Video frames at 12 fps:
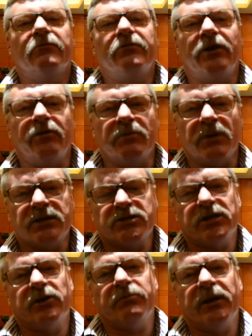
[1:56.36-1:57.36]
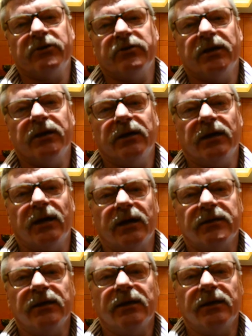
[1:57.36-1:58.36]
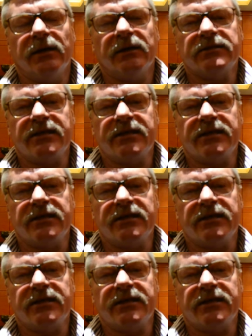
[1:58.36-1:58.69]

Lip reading: Very much so, Patrick. I think